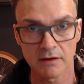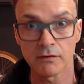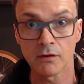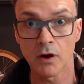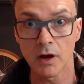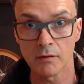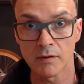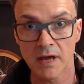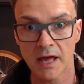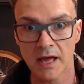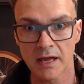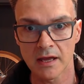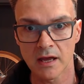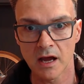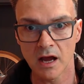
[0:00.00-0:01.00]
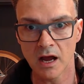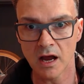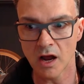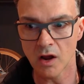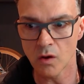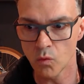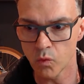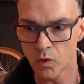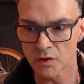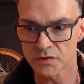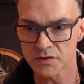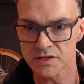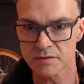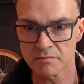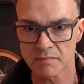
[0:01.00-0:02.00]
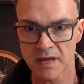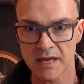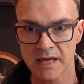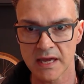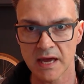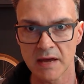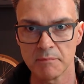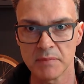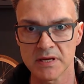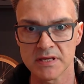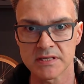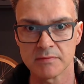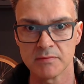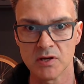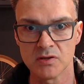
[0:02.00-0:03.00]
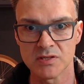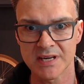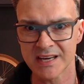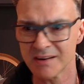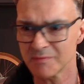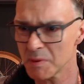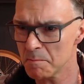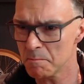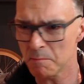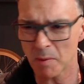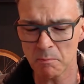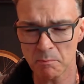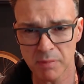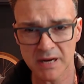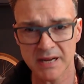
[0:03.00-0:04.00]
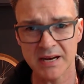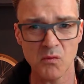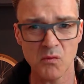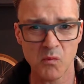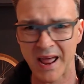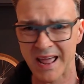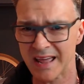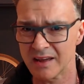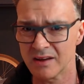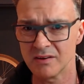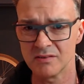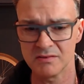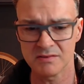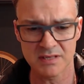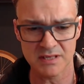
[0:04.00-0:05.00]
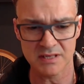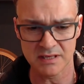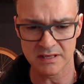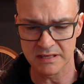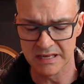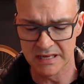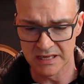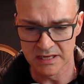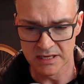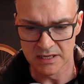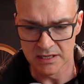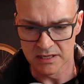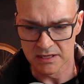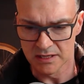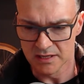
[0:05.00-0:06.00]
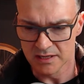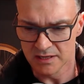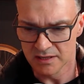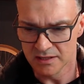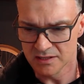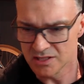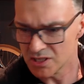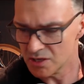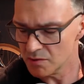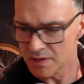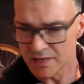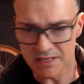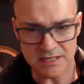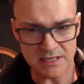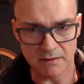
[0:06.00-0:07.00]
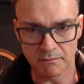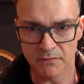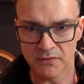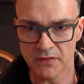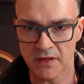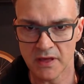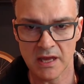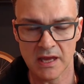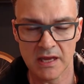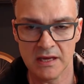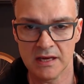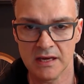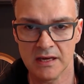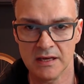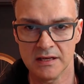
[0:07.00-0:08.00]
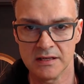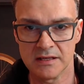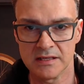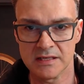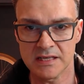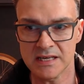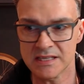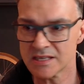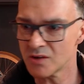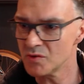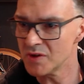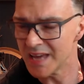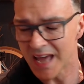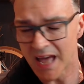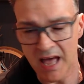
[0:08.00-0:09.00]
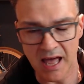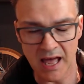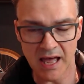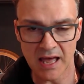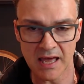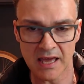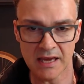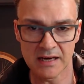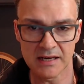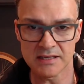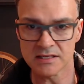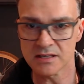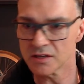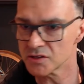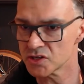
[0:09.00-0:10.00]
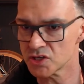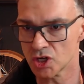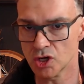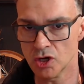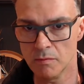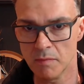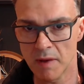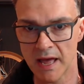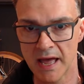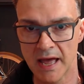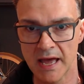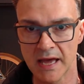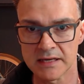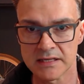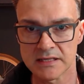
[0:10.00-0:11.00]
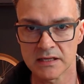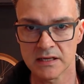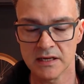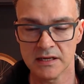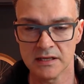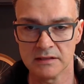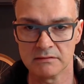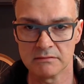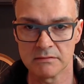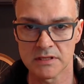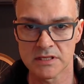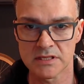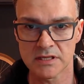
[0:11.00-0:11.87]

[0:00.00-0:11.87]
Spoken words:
I thought, okay, I want to make a piece of music, and I've been bumbling around and doing something, and it's okay, and it's not too bad. And